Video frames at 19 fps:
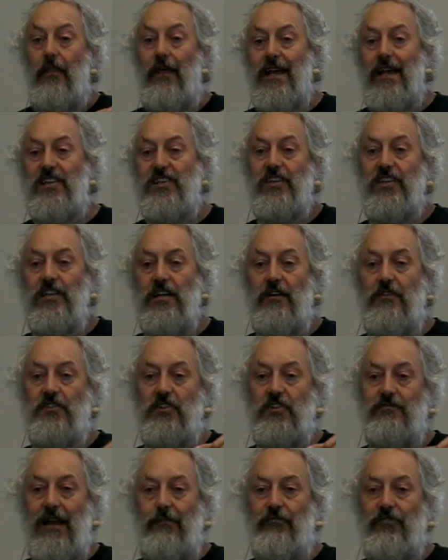They serve
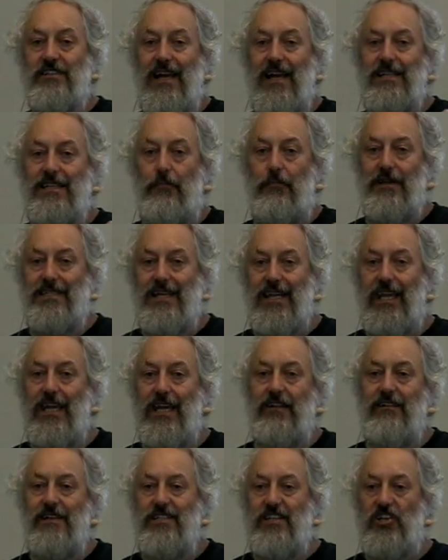to represent a
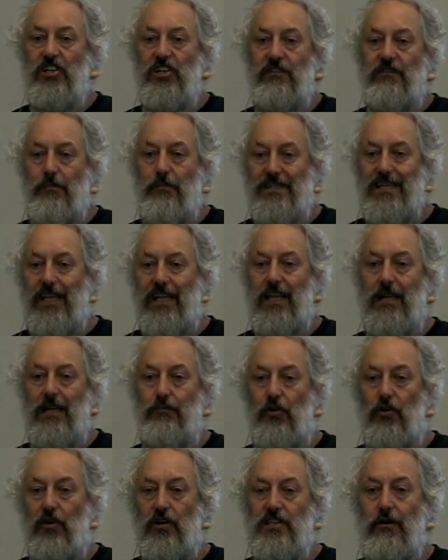particular edition of a particular
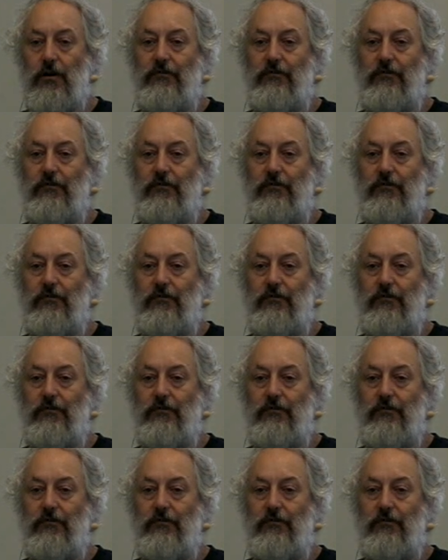book.